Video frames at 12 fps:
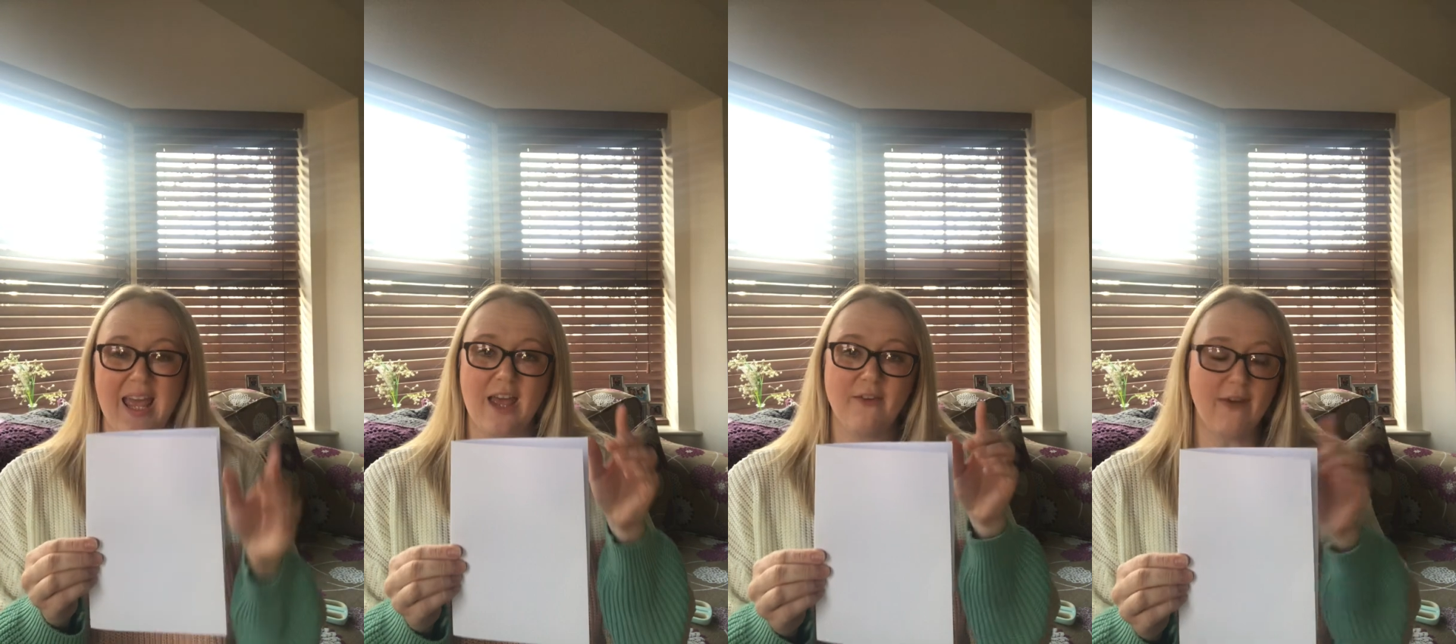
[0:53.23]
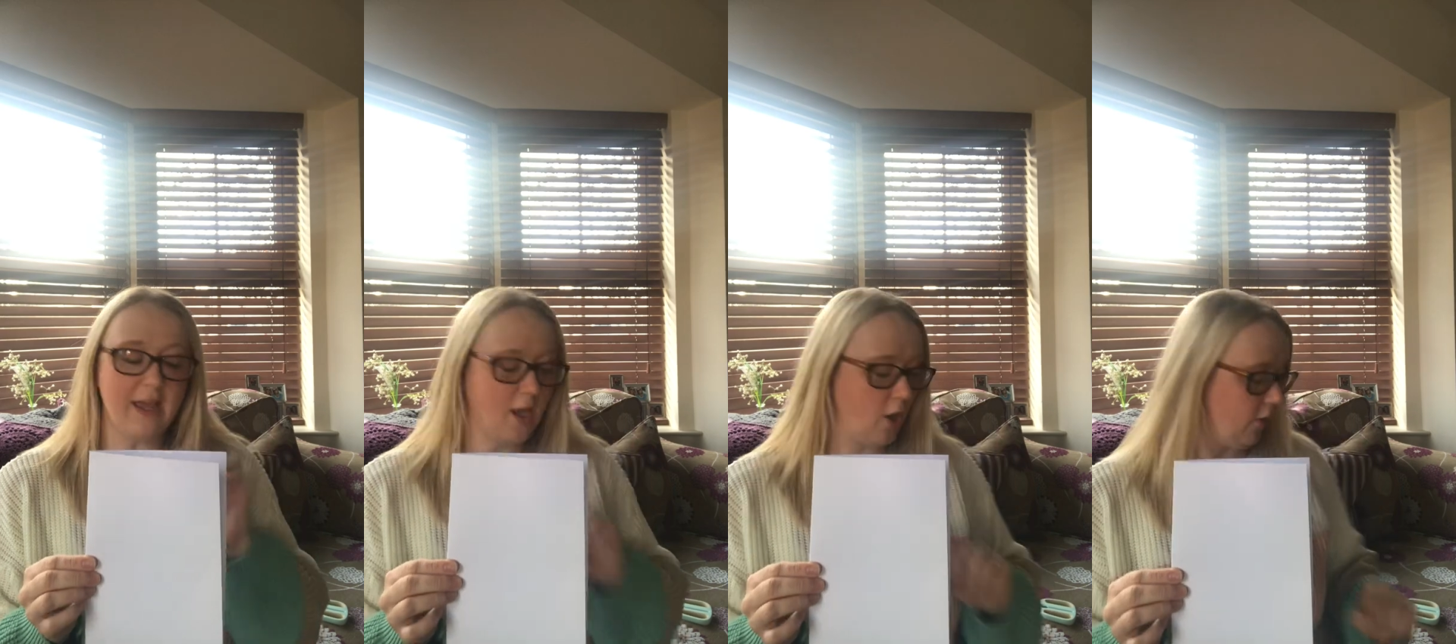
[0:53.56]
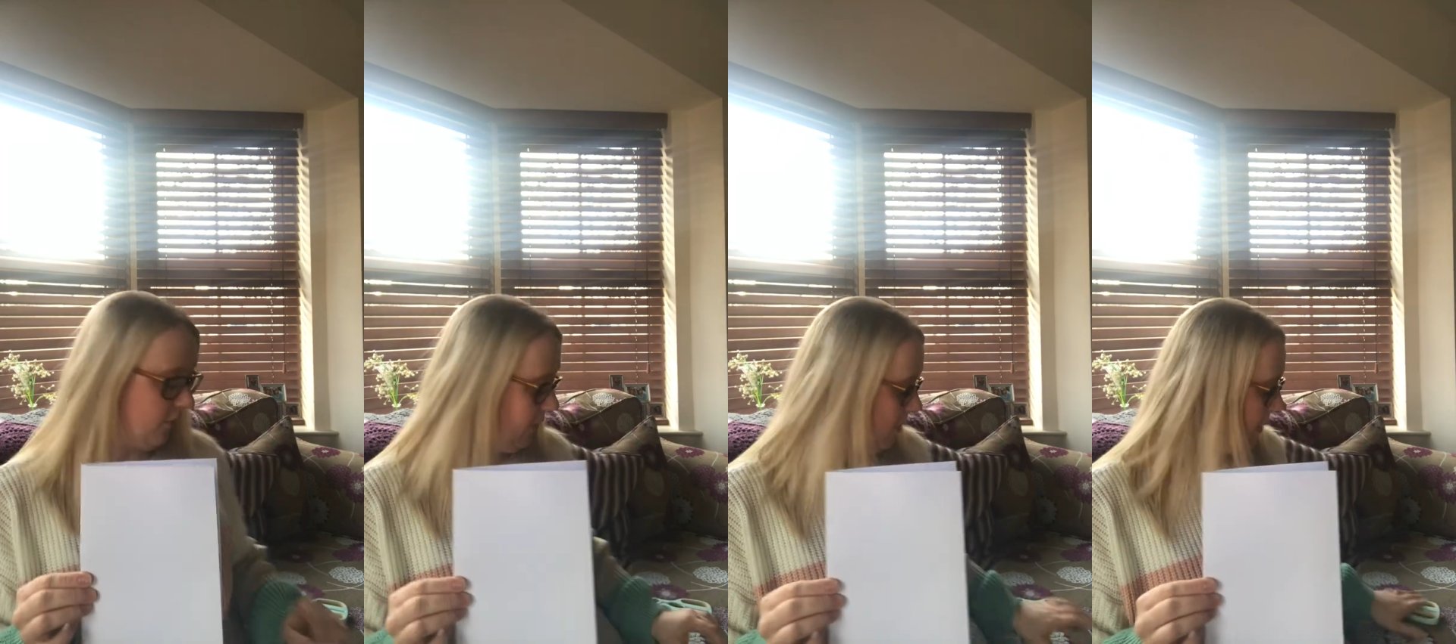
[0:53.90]
If I
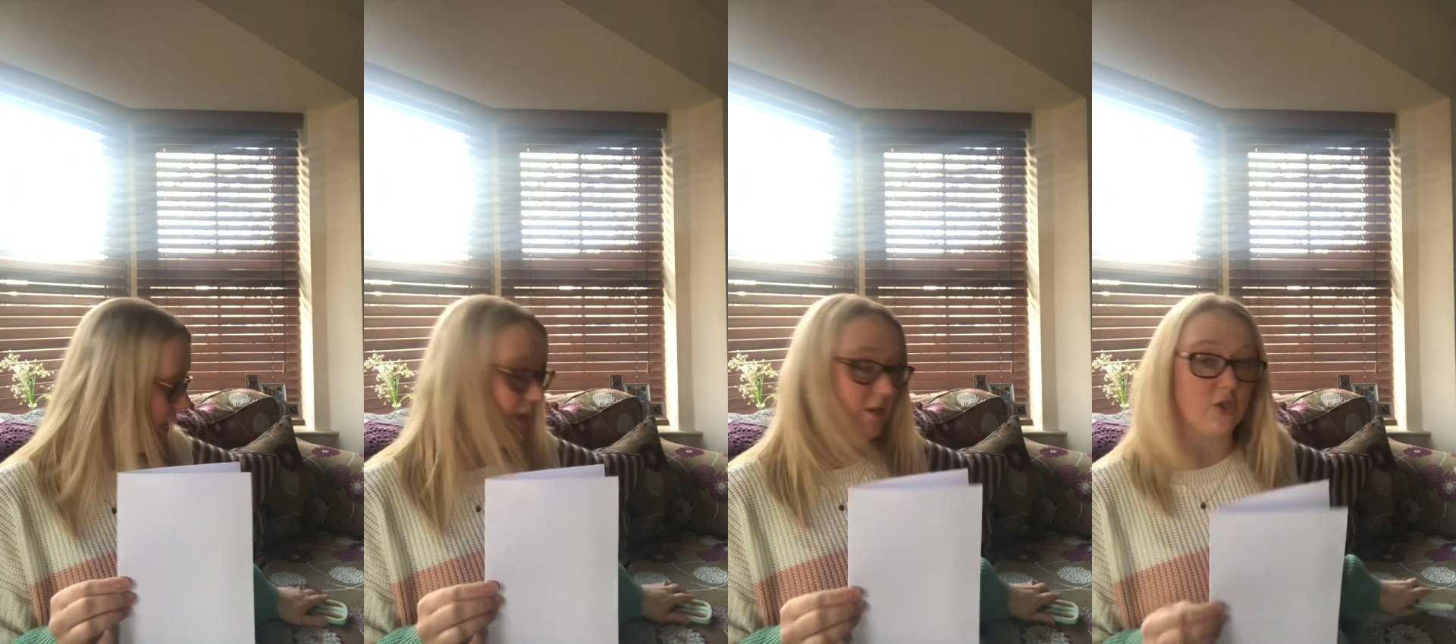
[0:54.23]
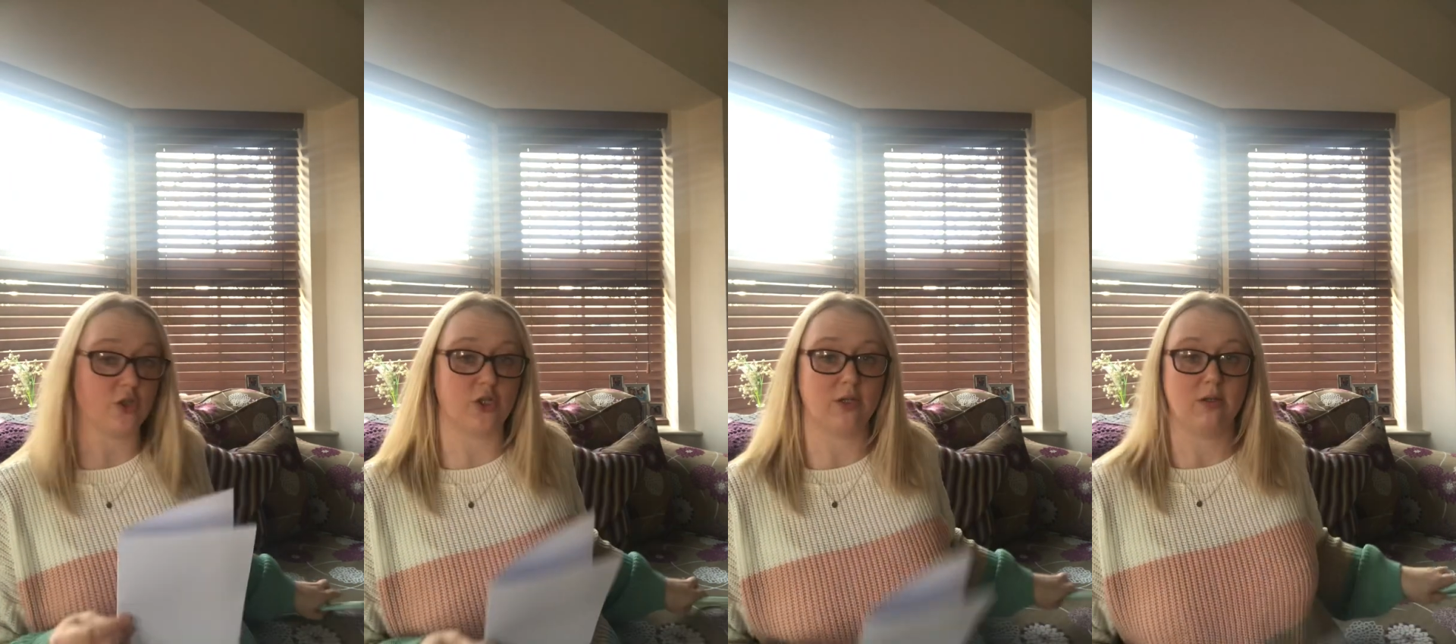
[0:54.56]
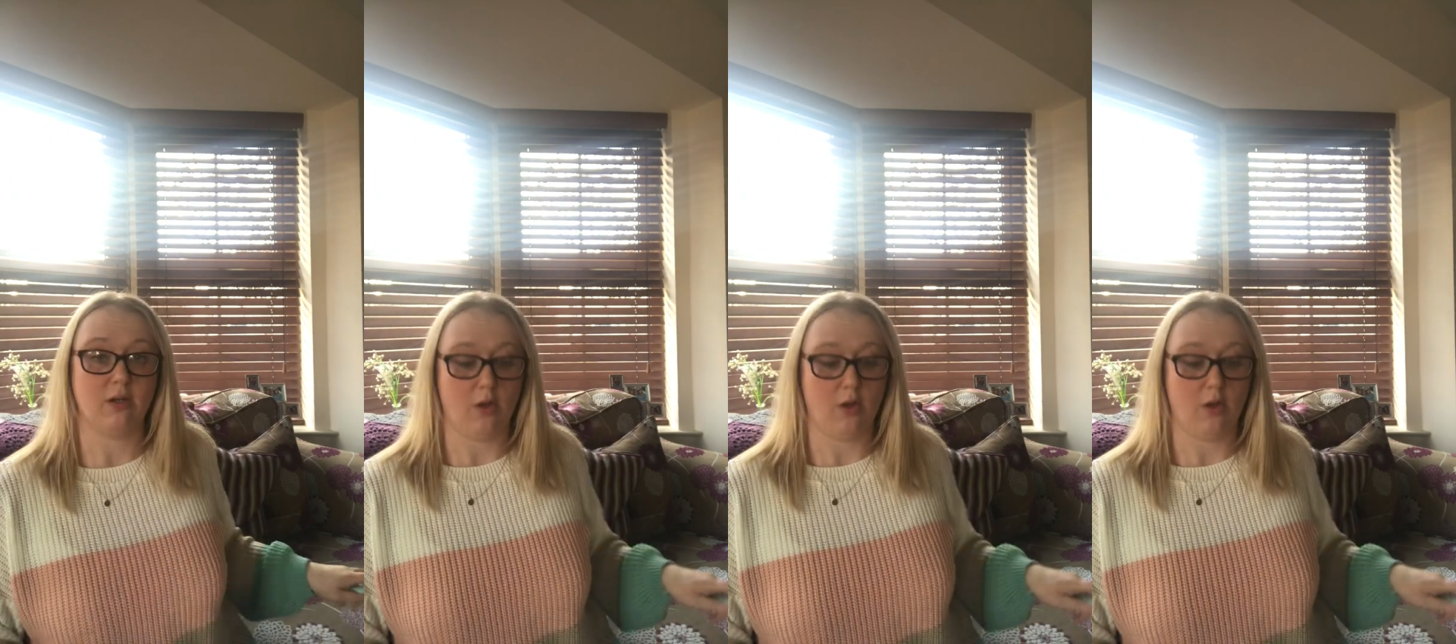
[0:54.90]
cut the page